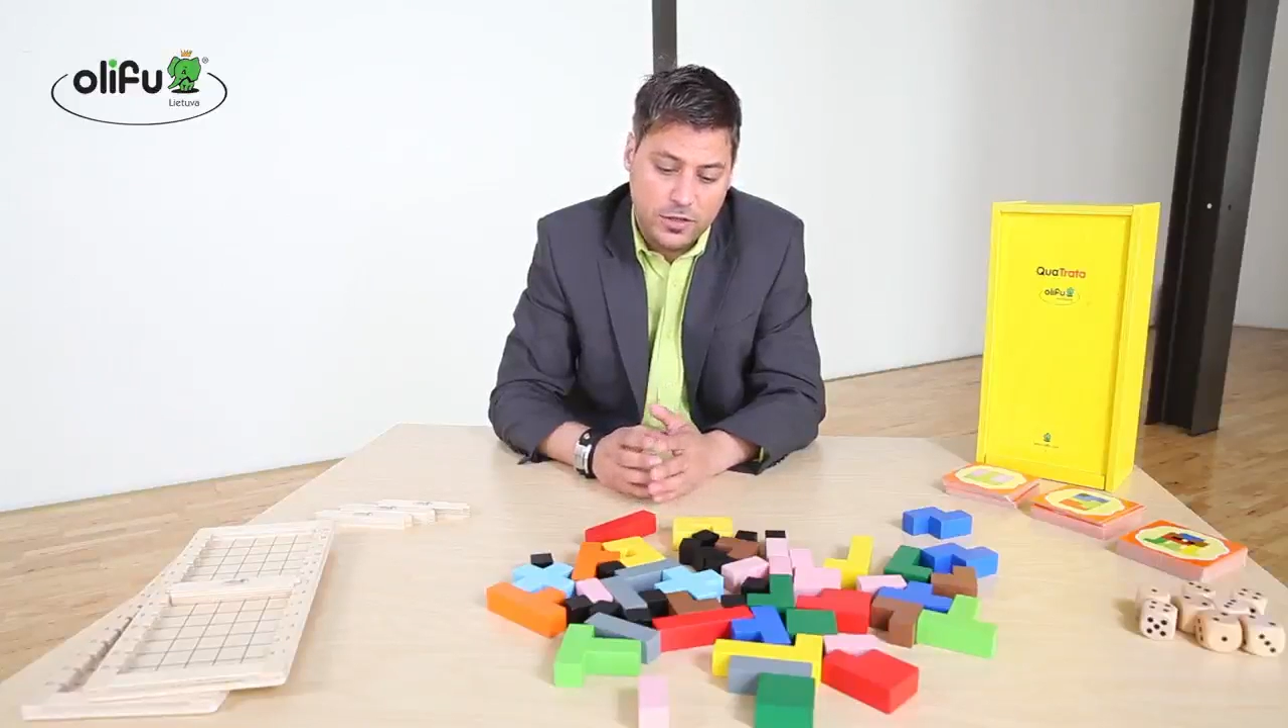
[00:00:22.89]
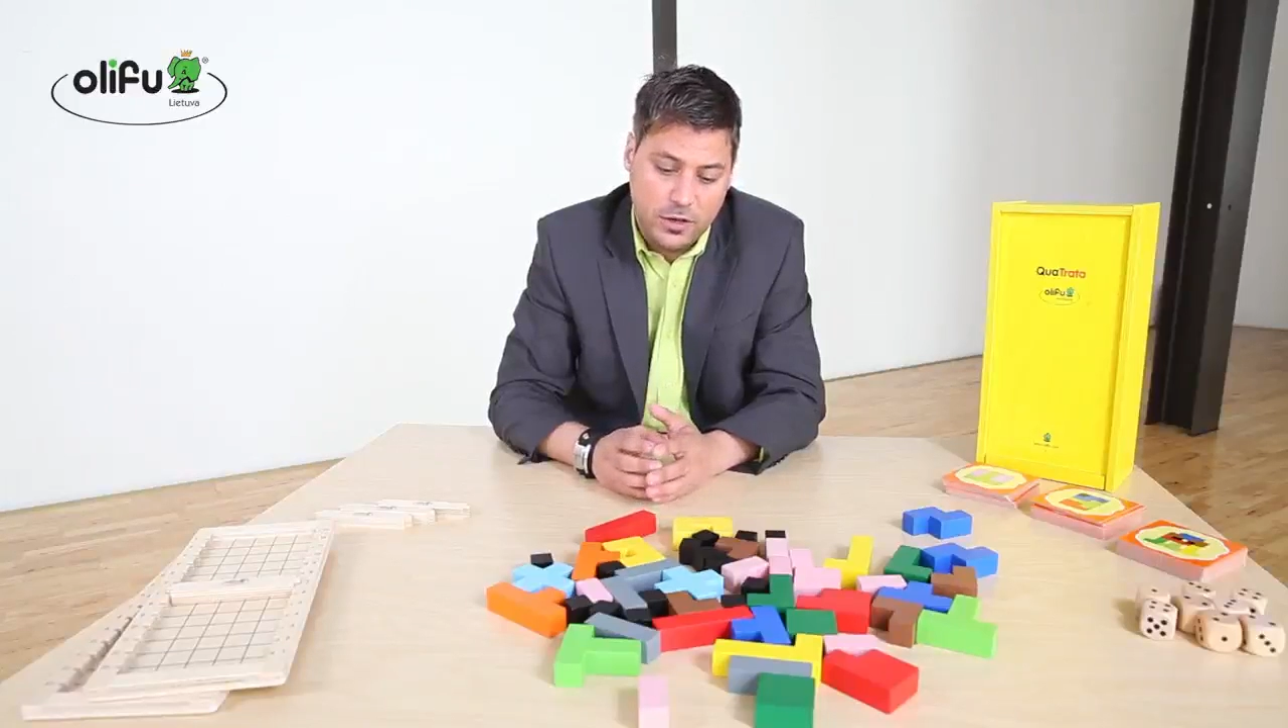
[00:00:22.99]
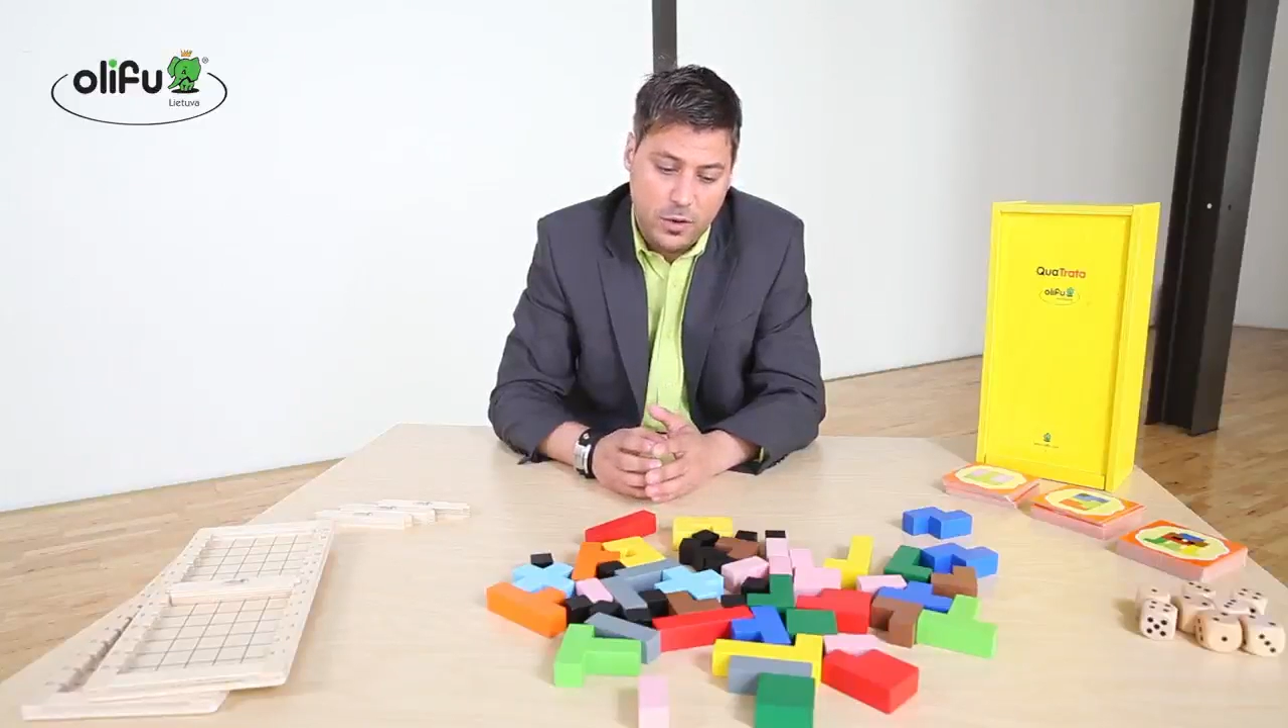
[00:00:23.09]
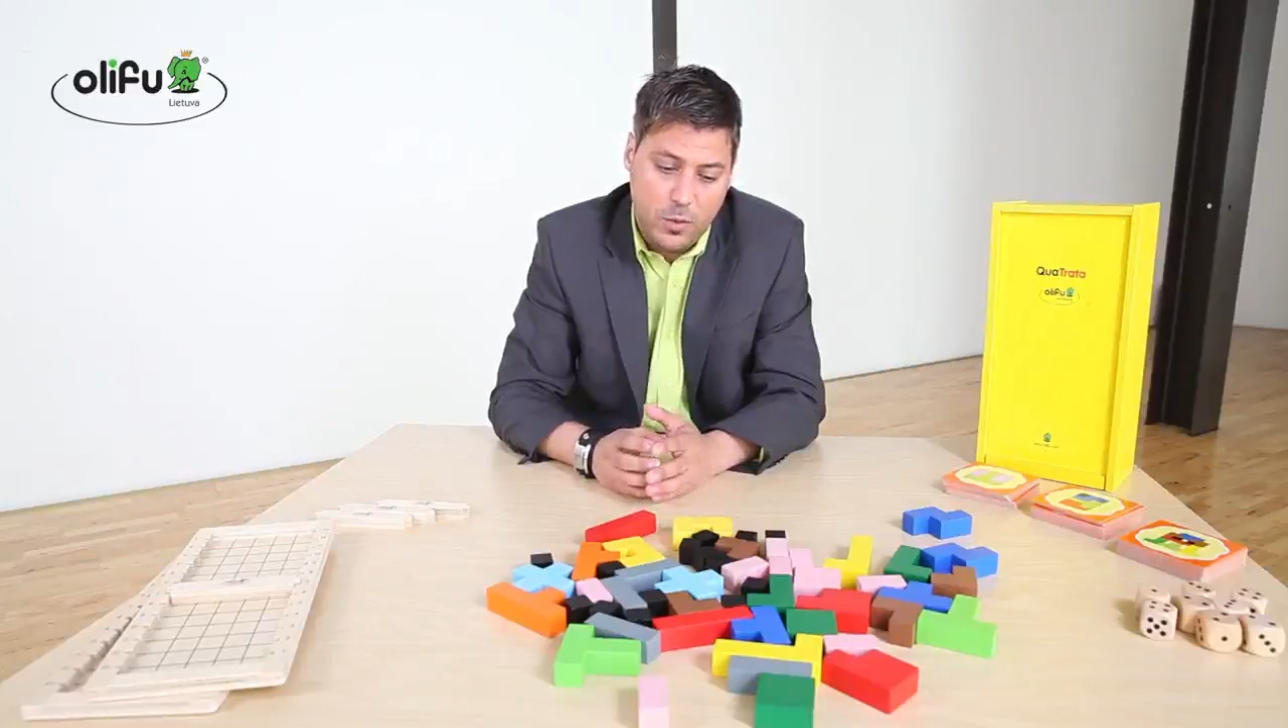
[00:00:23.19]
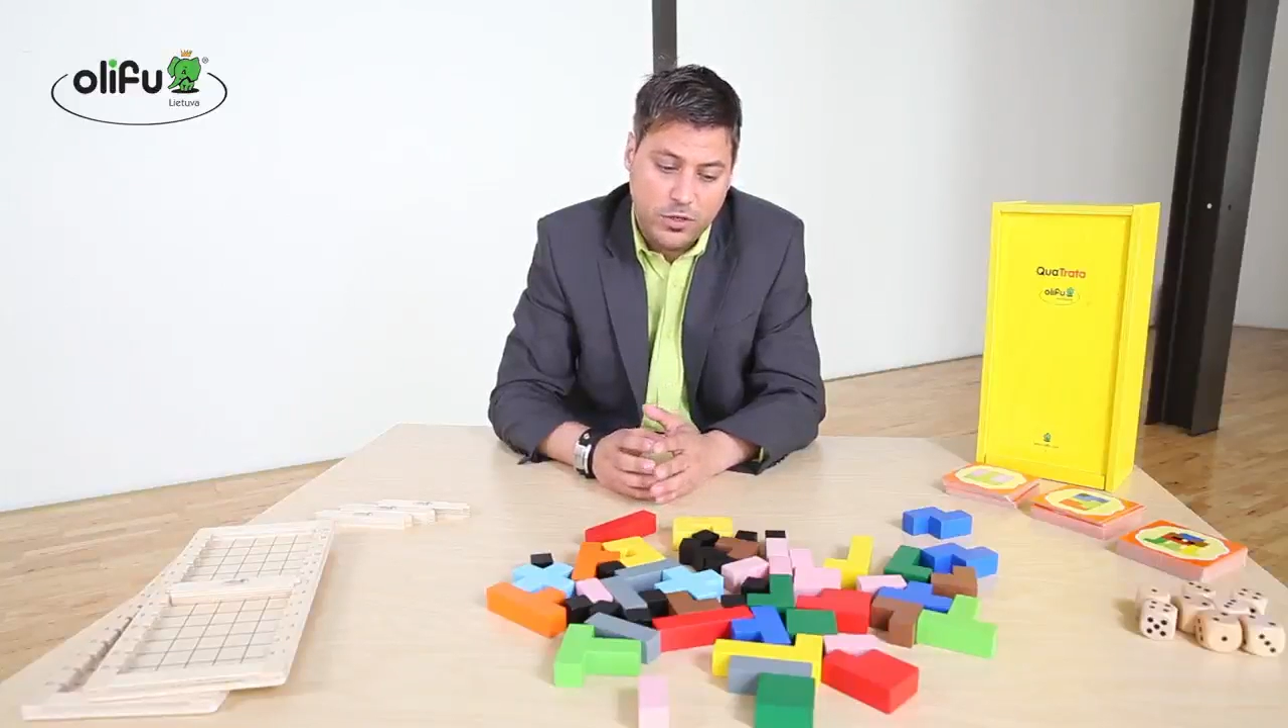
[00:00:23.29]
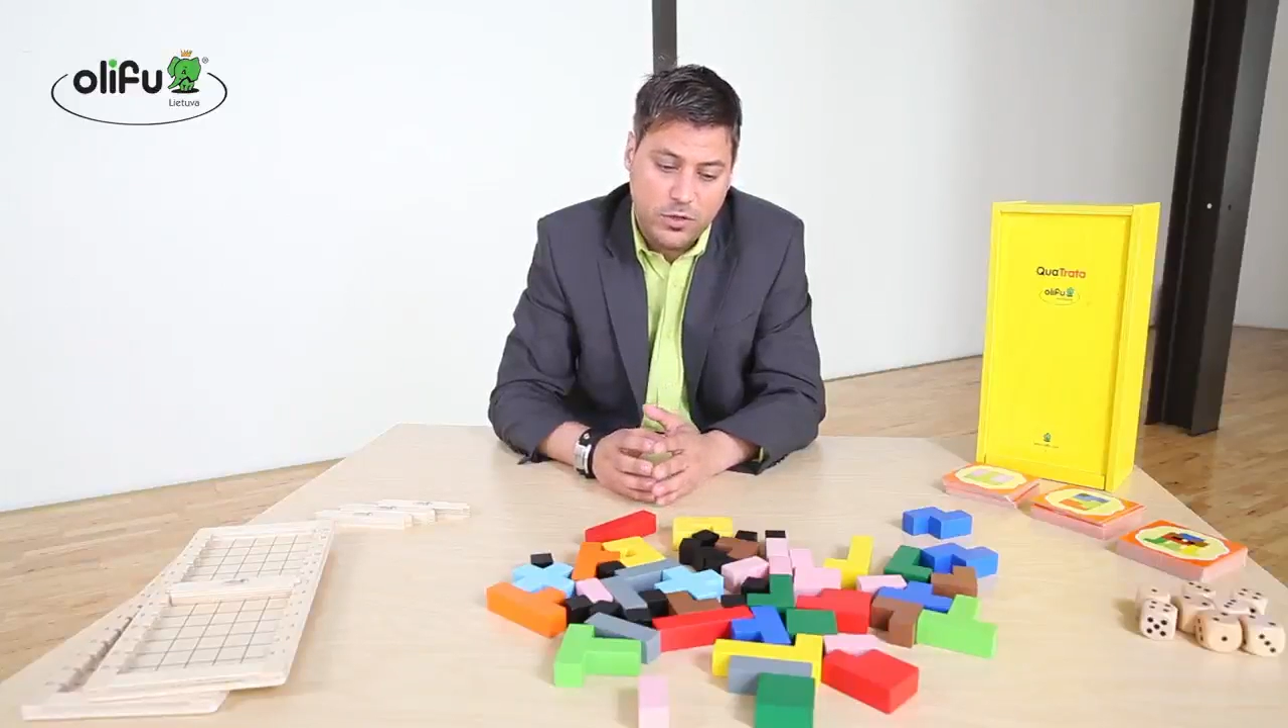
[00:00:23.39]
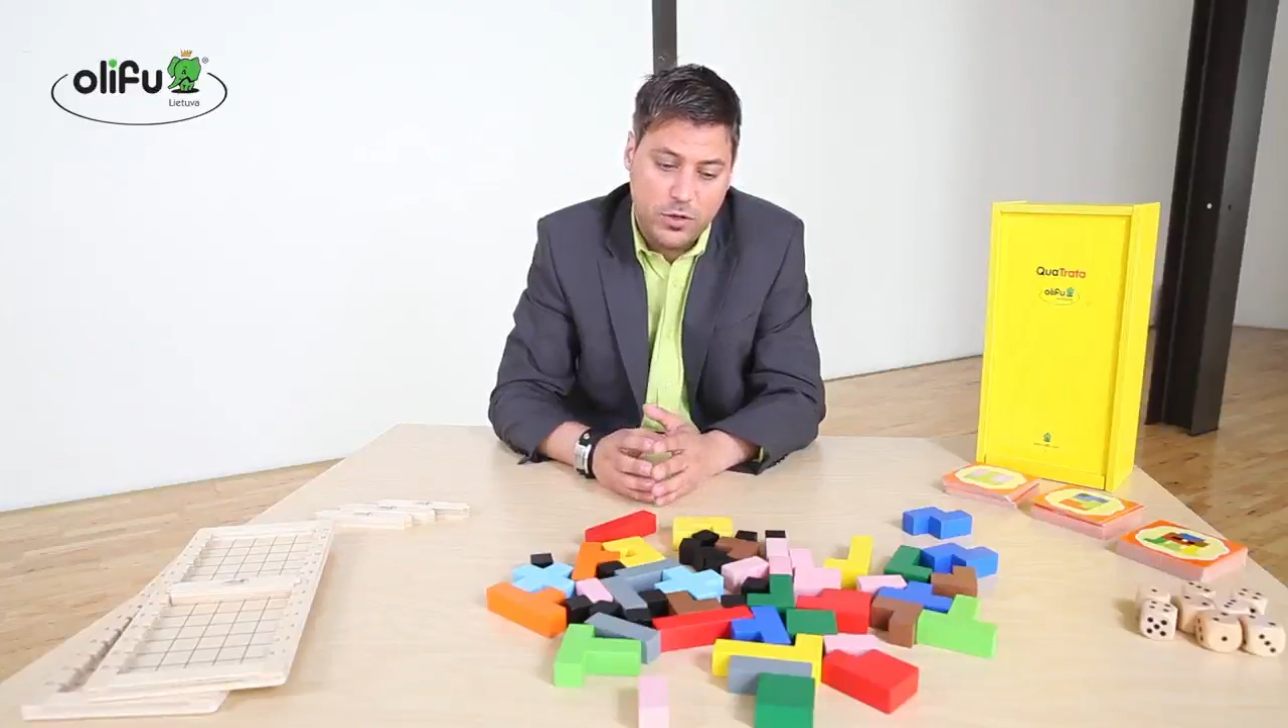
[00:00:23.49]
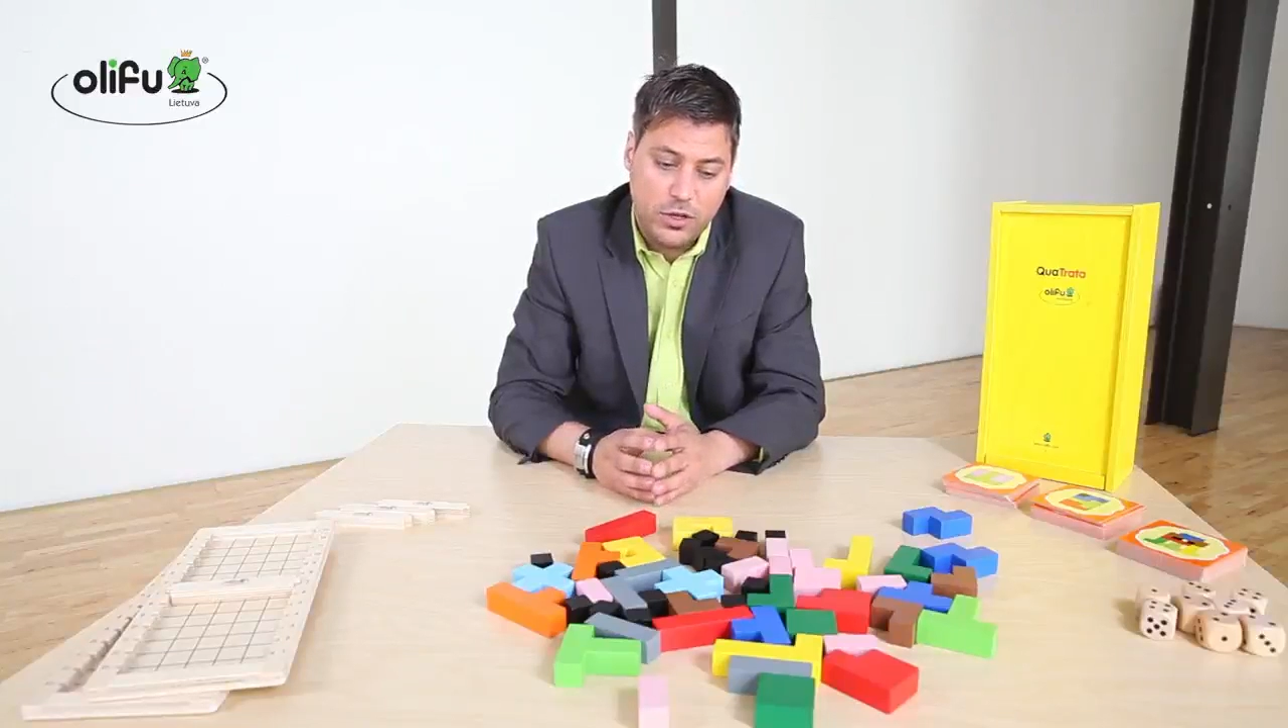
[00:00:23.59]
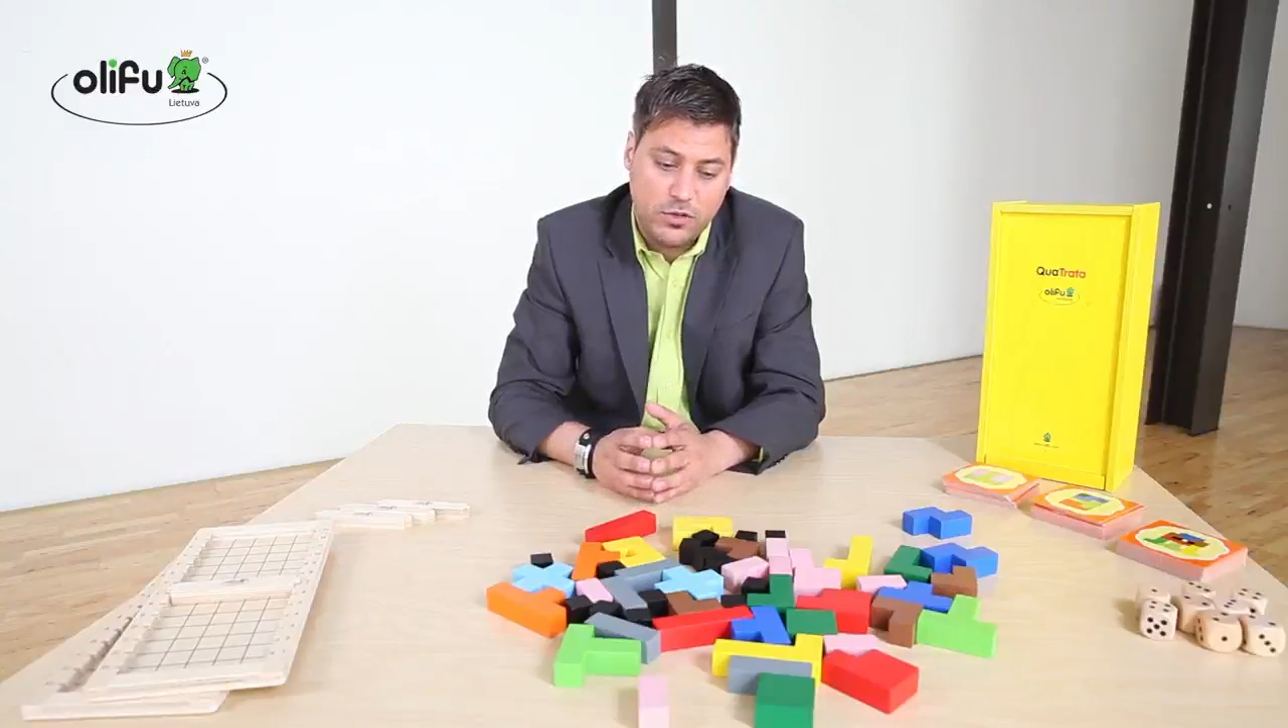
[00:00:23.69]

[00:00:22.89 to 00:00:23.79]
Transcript: thing what you can